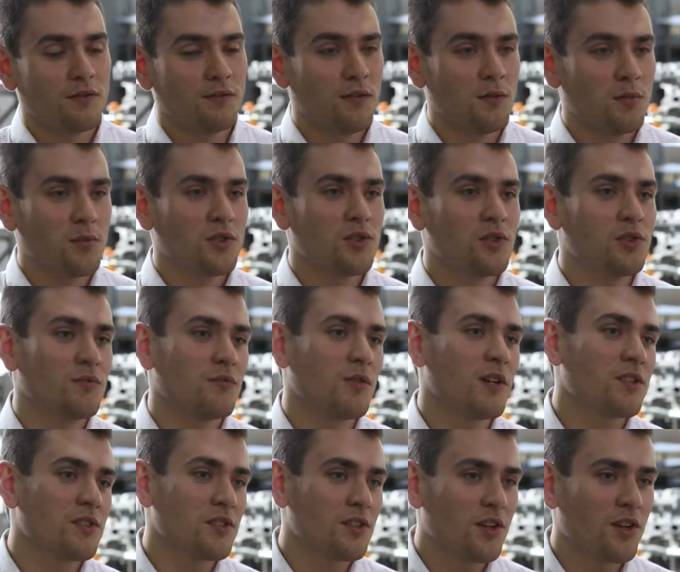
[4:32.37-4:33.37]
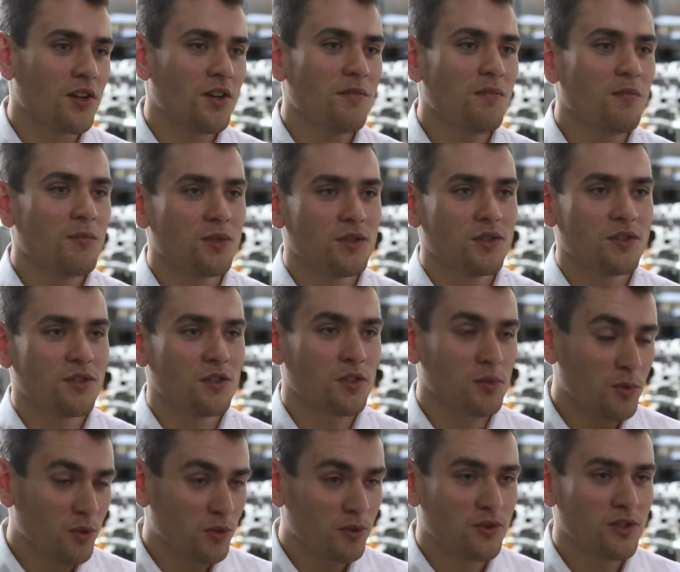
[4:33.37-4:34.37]
former student racing car, which is a
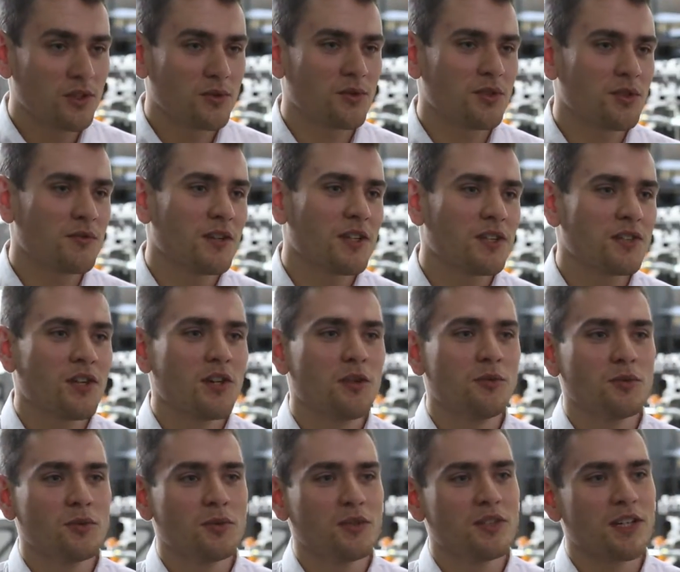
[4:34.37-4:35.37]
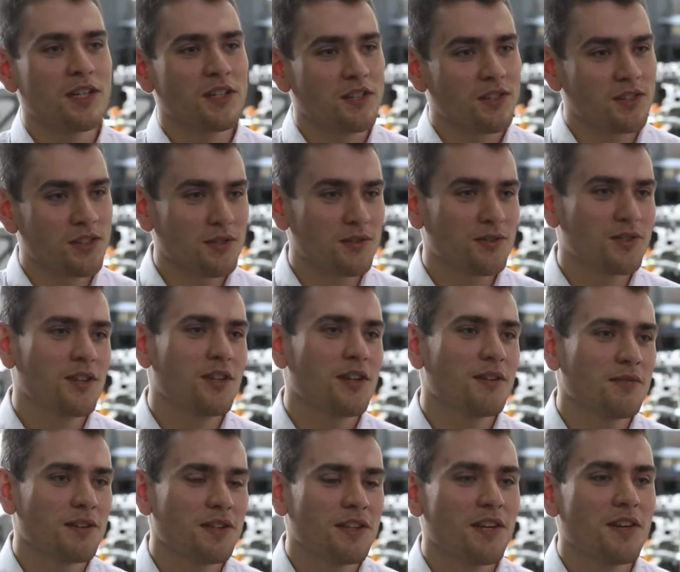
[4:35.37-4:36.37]
small single seat race car which we take to Silverstone
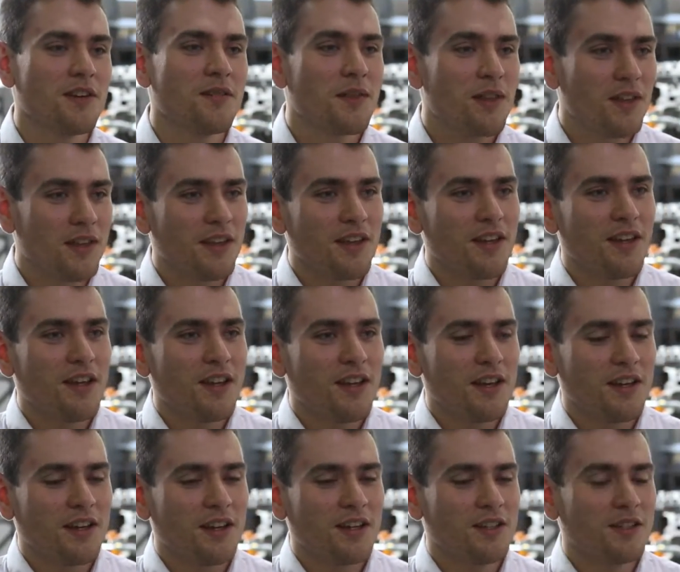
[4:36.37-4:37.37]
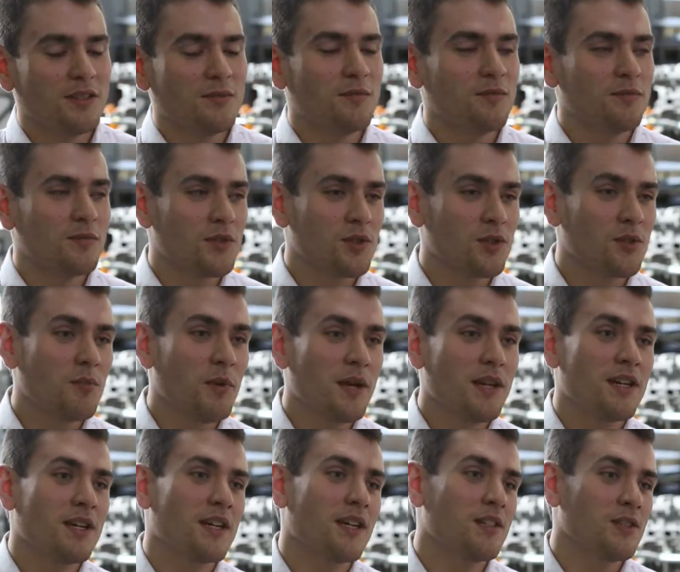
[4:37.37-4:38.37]
every year to
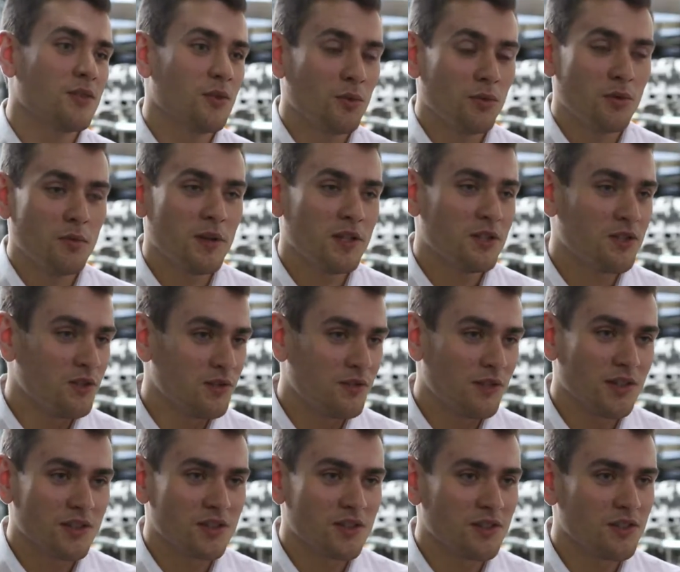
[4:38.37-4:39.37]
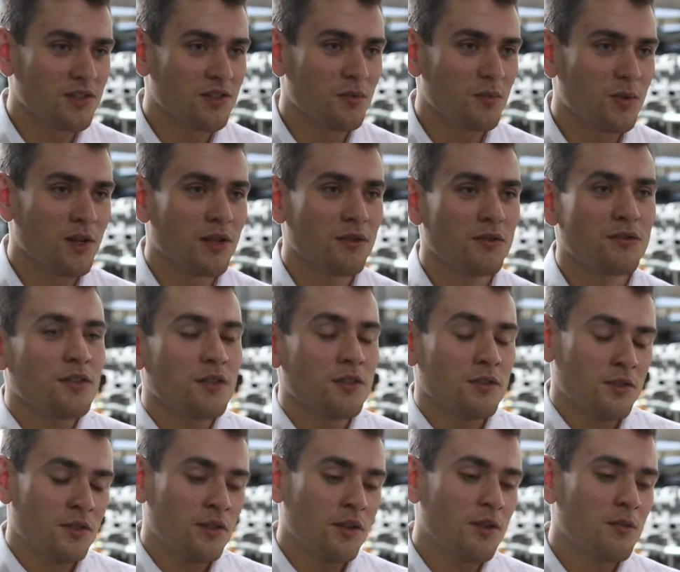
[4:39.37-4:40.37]
compete against all the best universities in the world.
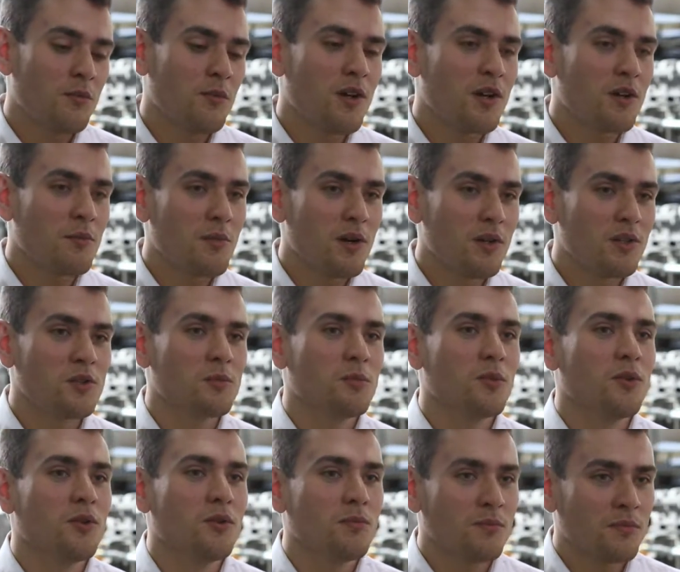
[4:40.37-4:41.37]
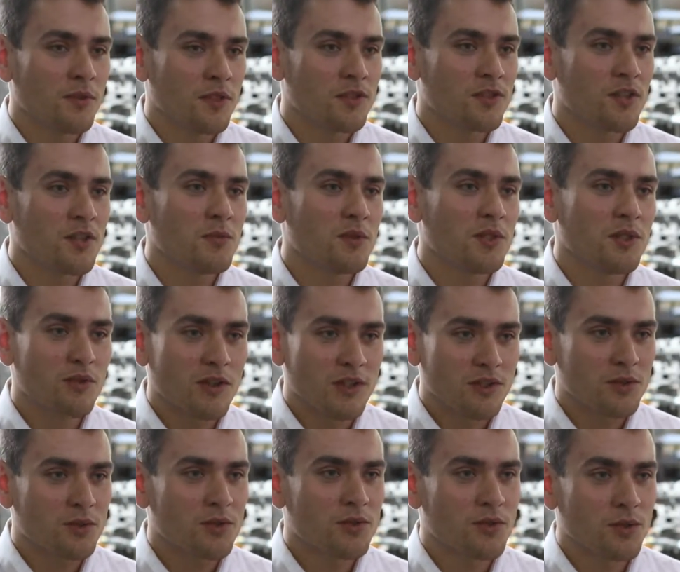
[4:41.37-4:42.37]
To go and work in motorsport, there's so many
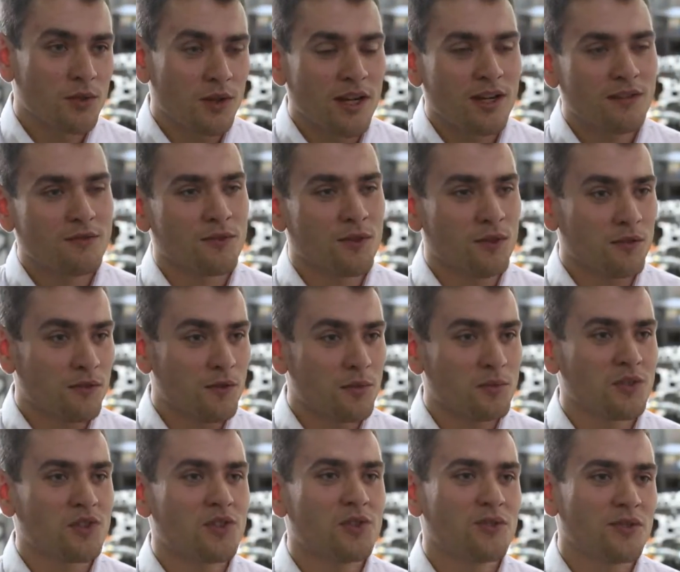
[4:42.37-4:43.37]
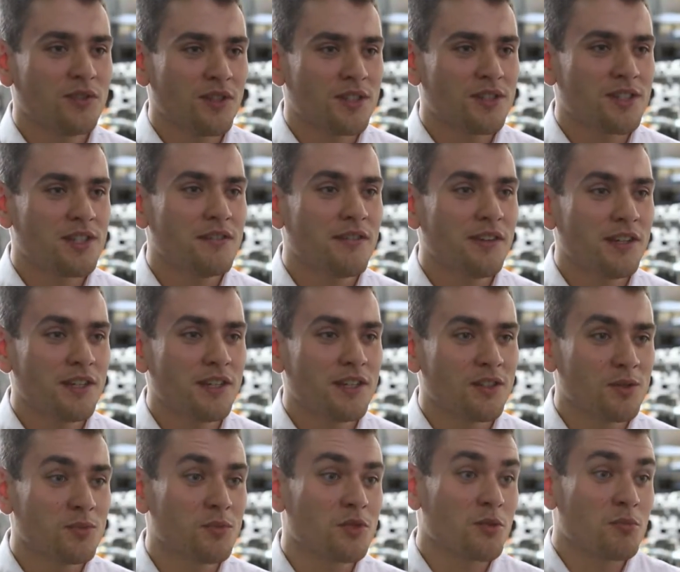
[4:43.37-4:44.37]
graduates who have got former student on their CV,
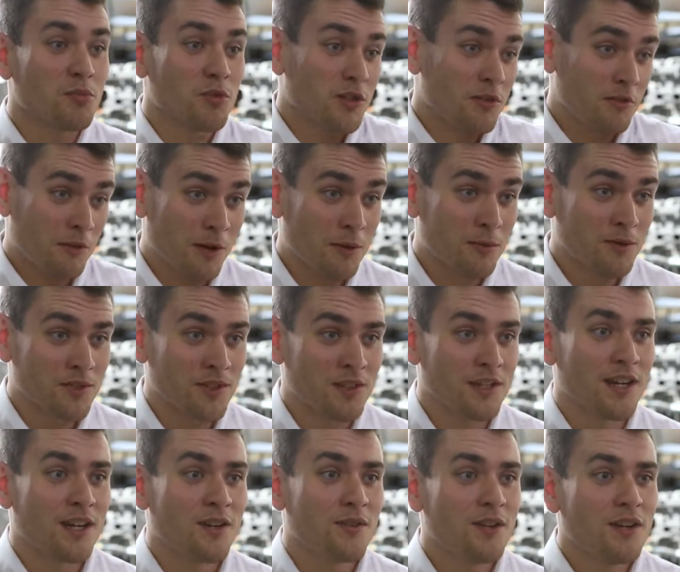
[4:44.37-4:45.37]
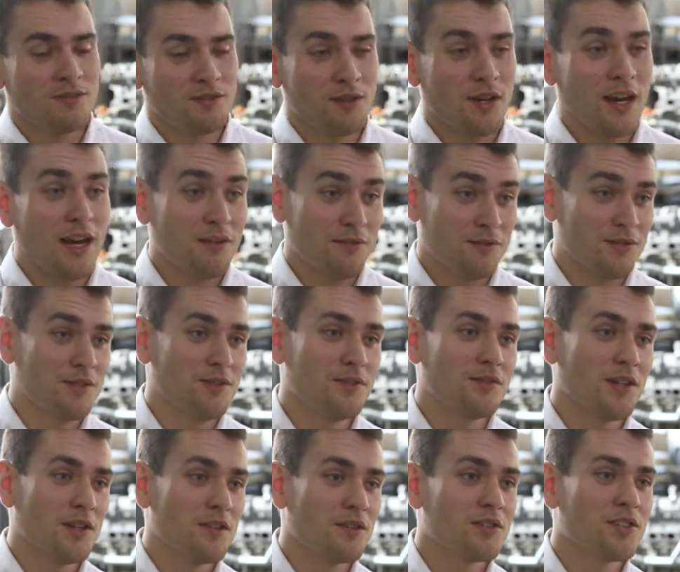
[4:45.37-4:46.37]
it's almost a prerequisite now. You have to
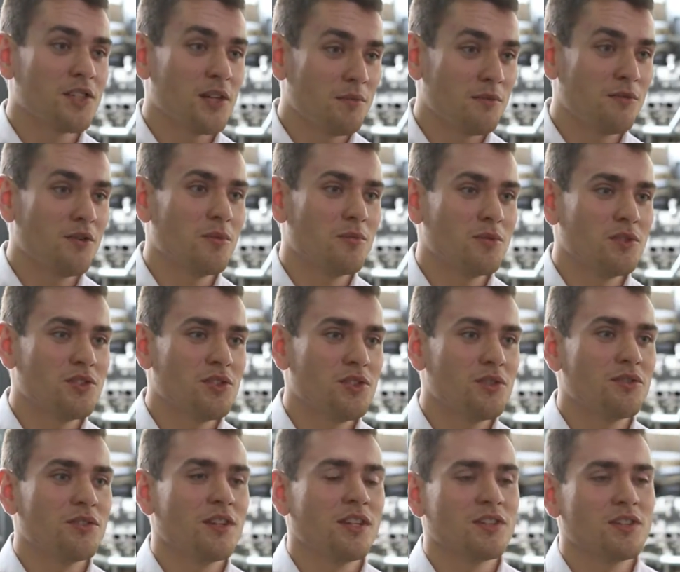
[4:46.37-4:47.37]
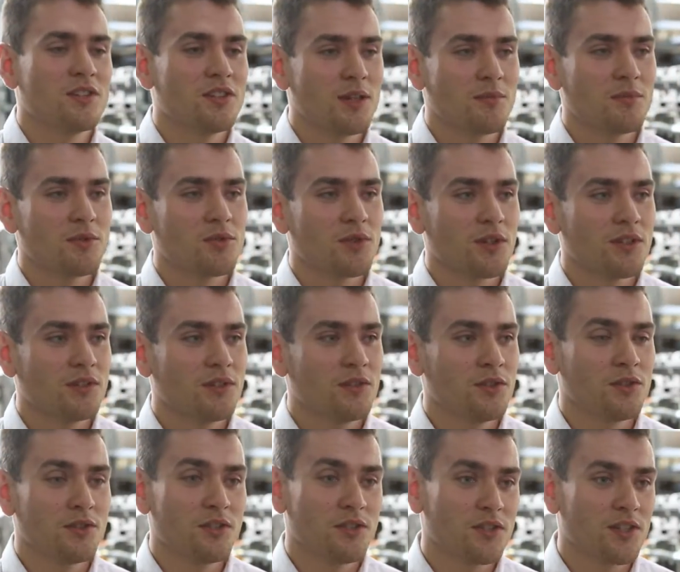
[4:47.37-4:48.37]
have done some former student and to demonstrate
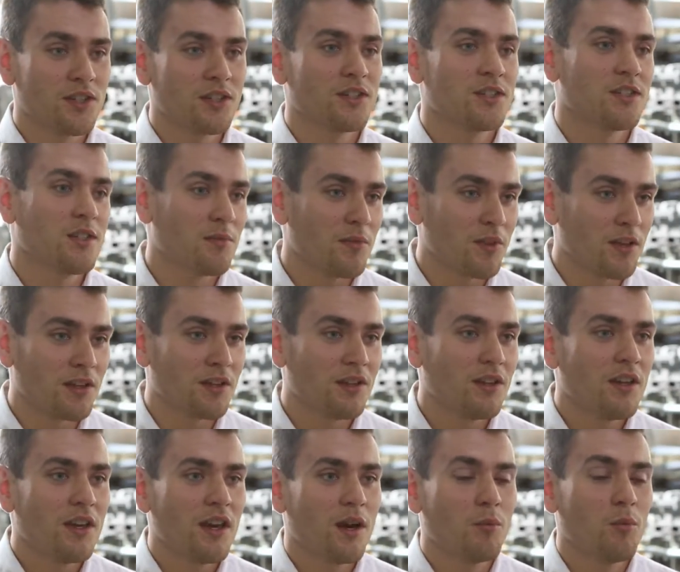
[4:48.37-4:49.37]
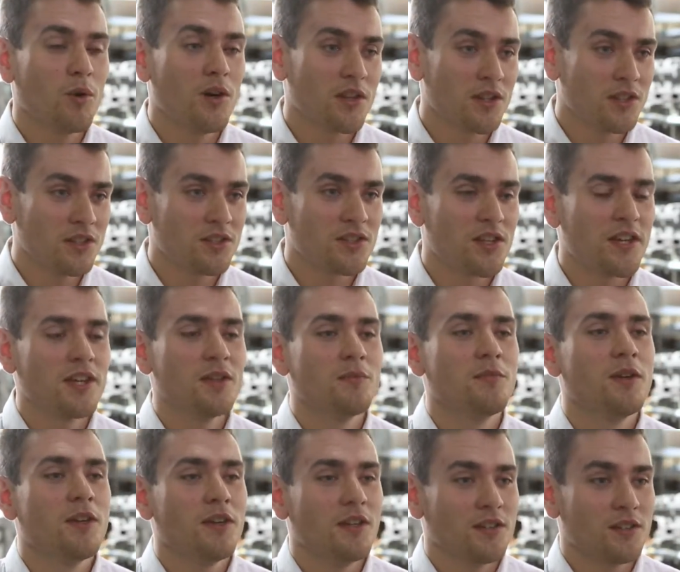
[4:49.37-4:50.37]
you can design something and work in a
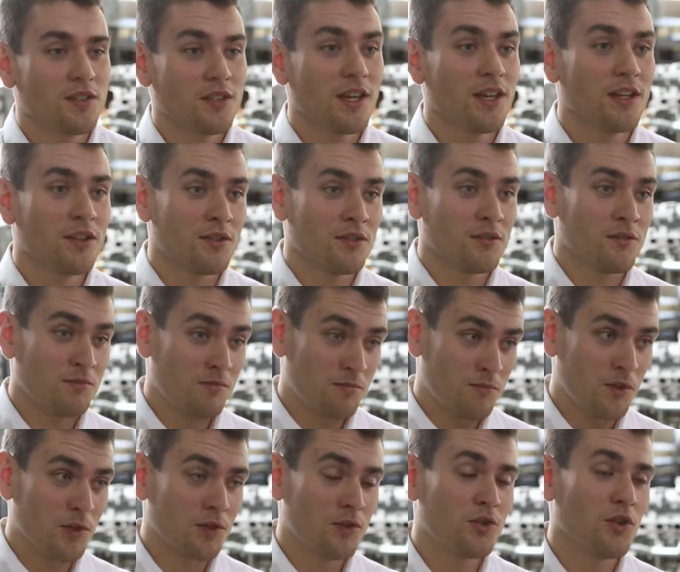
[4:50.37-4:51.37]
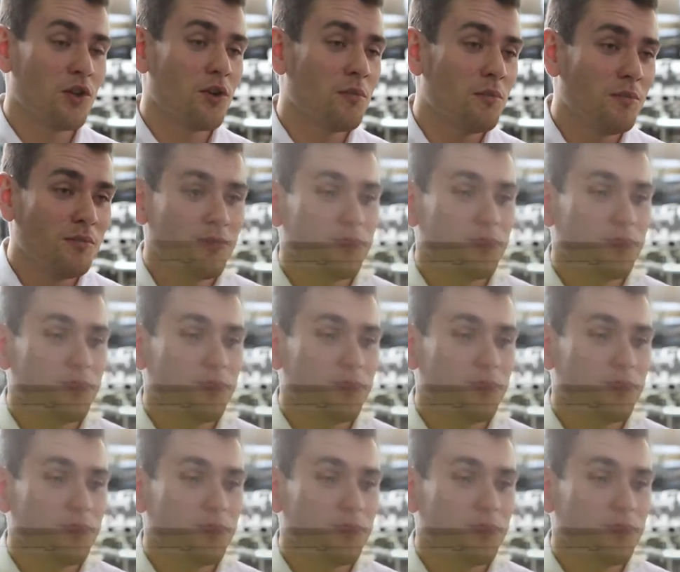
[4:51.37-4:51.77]
team to get a good job.